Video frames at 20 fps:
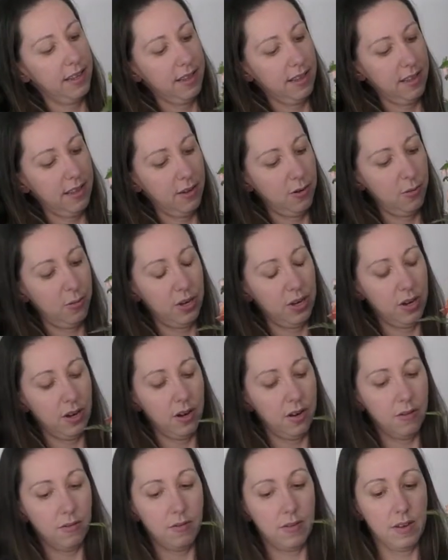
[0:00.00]
There we
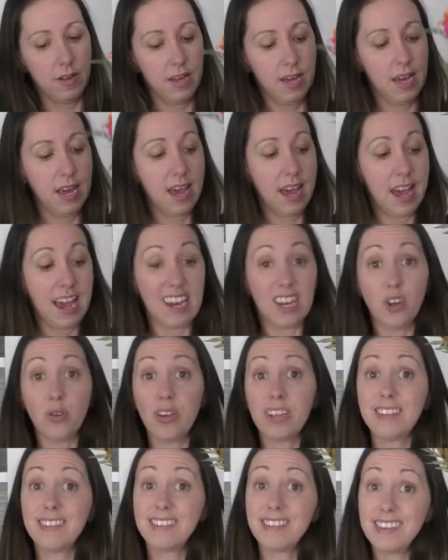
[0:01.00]
go. And you
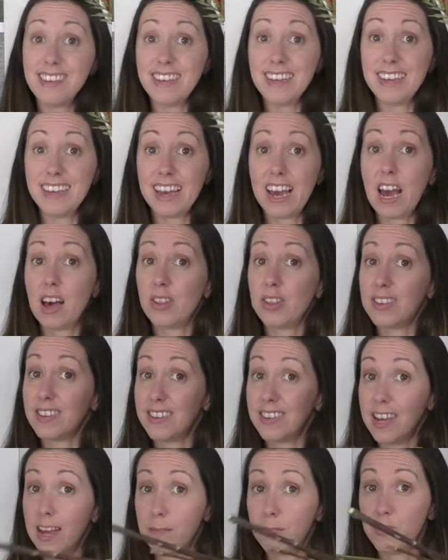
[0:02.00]
can see how the
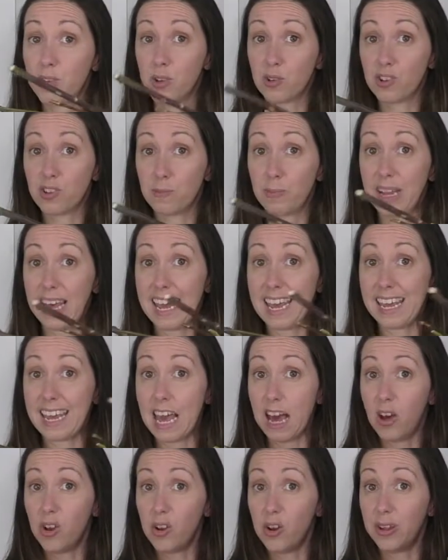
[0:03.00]
stems are splaying
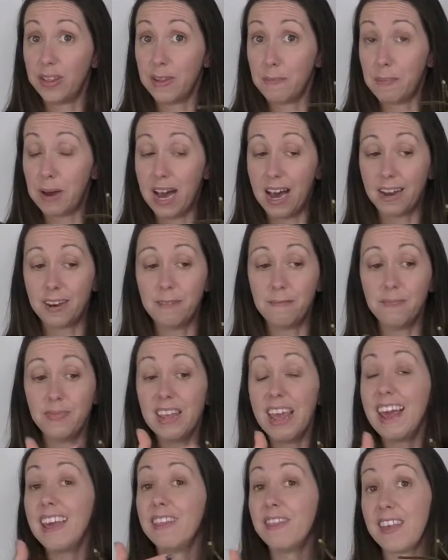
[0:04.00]
out on the bottom.
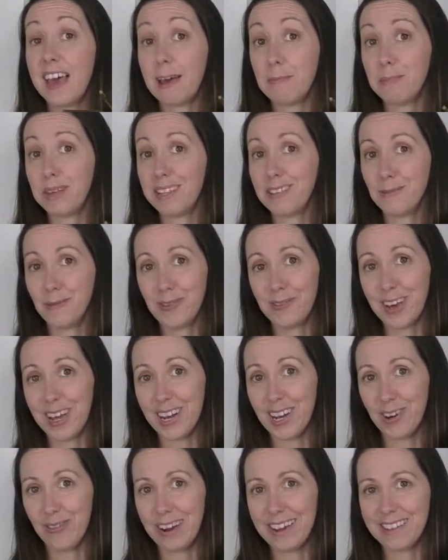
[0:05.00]
That means we've got
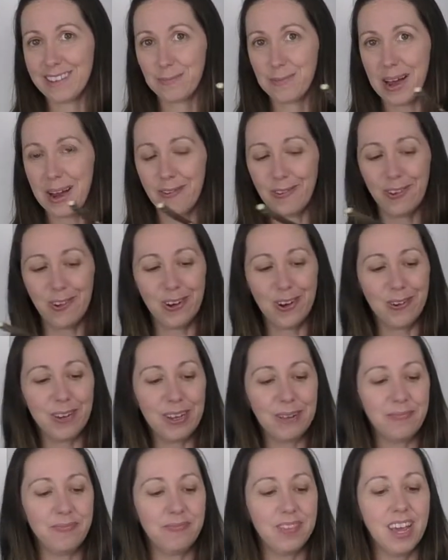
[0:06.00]
a great spiral
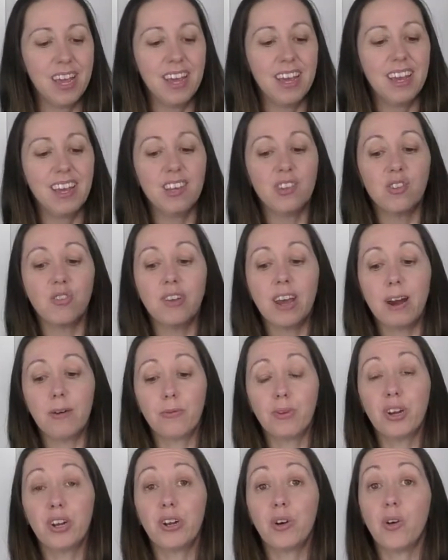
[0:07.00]
going. So now
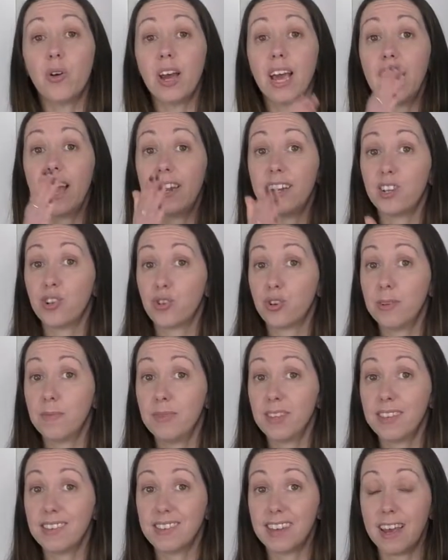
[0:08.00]
we're going to go ahead and trim
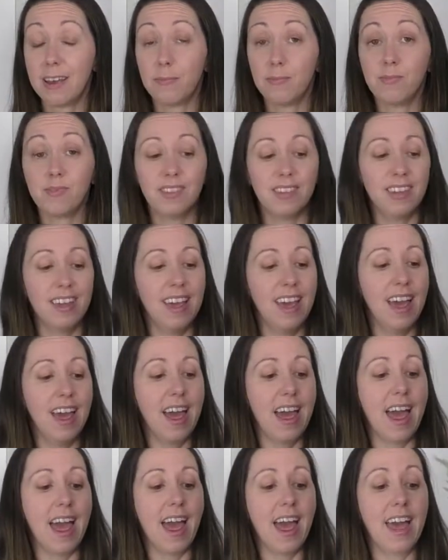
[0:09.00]
the stems
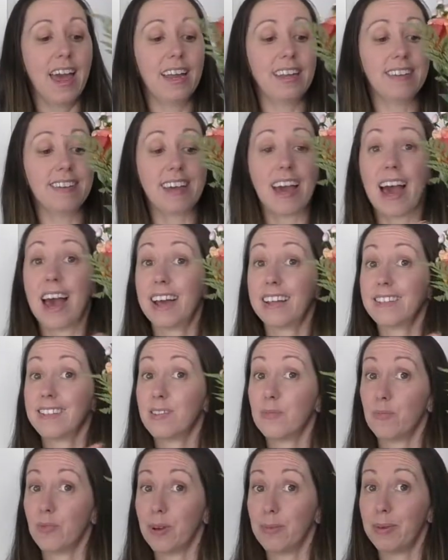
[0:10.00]
and add
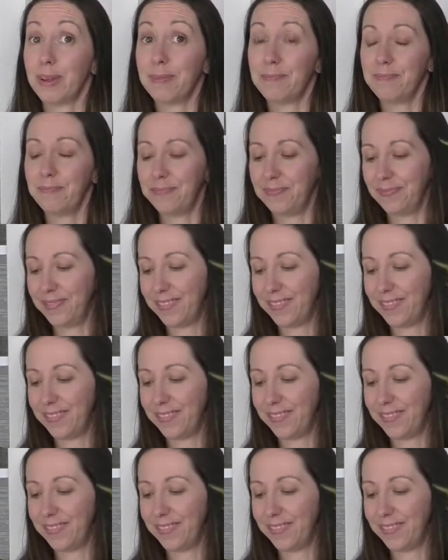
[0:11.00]
some ribbon.